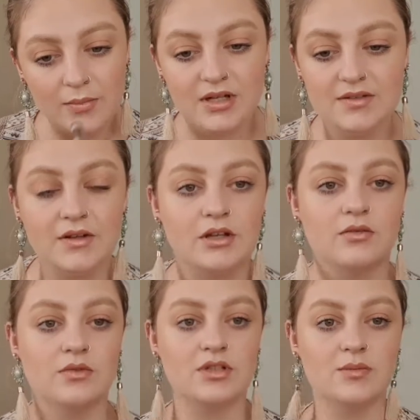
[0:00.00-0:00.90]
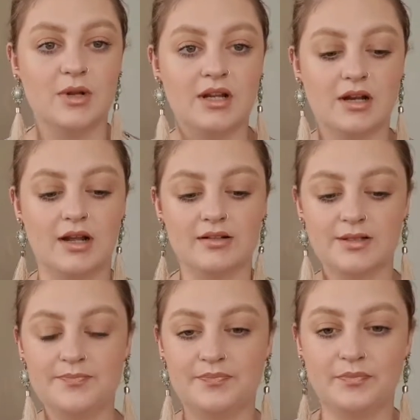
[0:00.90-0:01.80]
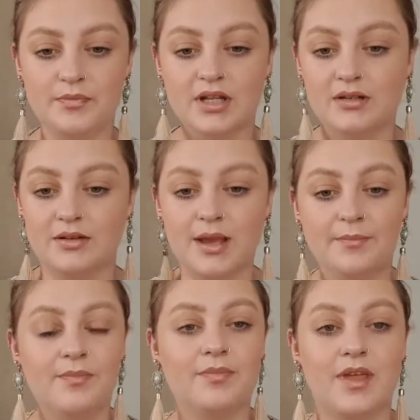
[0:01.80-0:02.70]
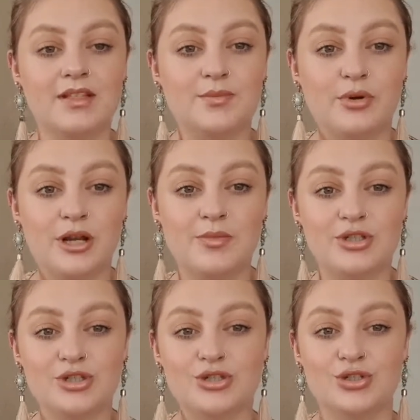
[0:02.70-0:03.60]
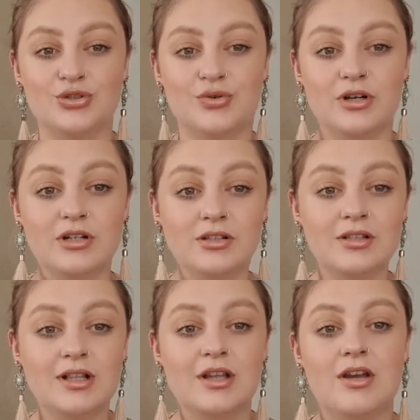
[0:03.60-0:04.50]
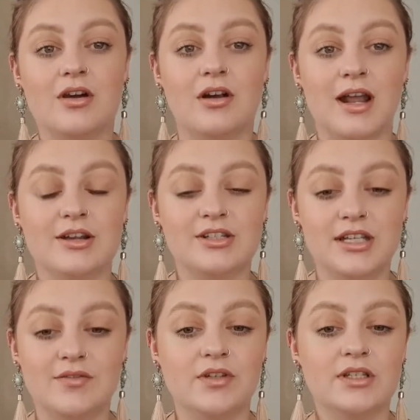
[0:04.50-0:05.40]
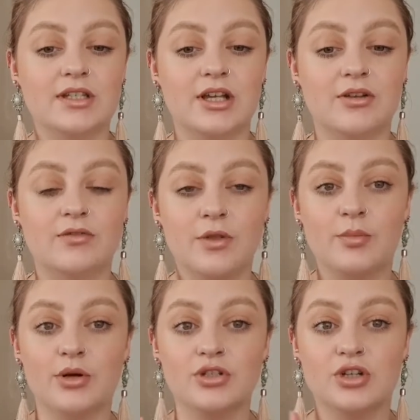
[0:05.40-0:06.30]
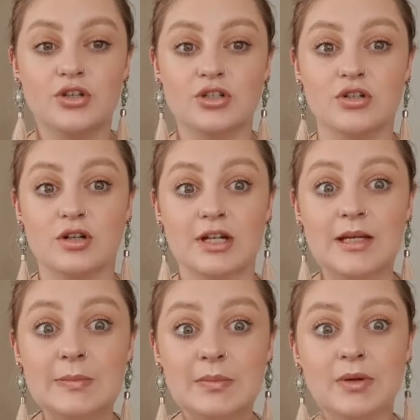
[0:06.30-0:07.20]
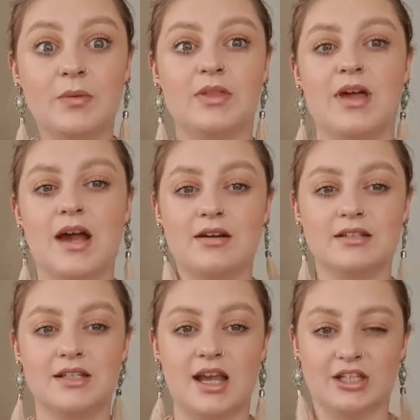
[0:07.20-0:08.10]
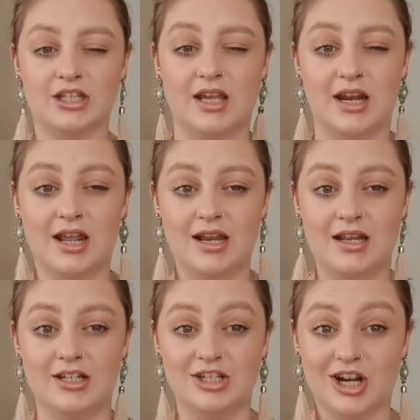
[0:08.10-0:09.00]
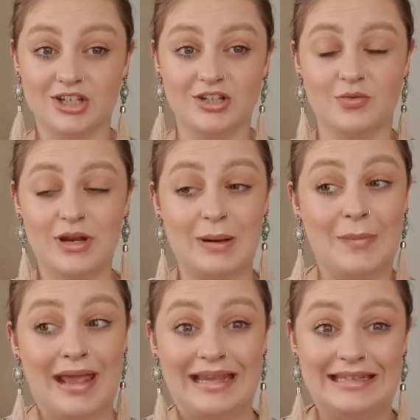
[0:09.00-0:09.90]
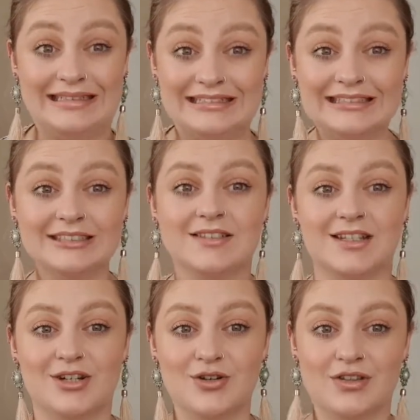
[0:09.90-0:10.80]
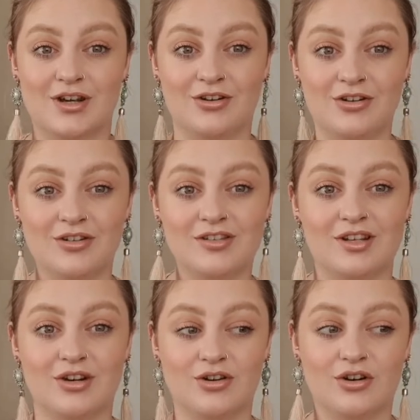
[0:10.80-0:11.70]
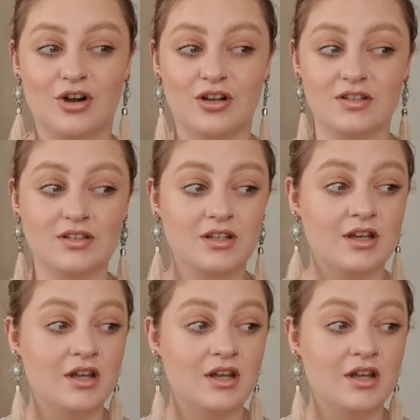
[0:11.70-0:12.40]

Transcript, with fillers: but it's fine, you can always just blend it out. But yep, that's pretty much the tutorial on how to give yourself the Botox look lip without actually getting any injection or any pain, because I know that hurts, and I know it costs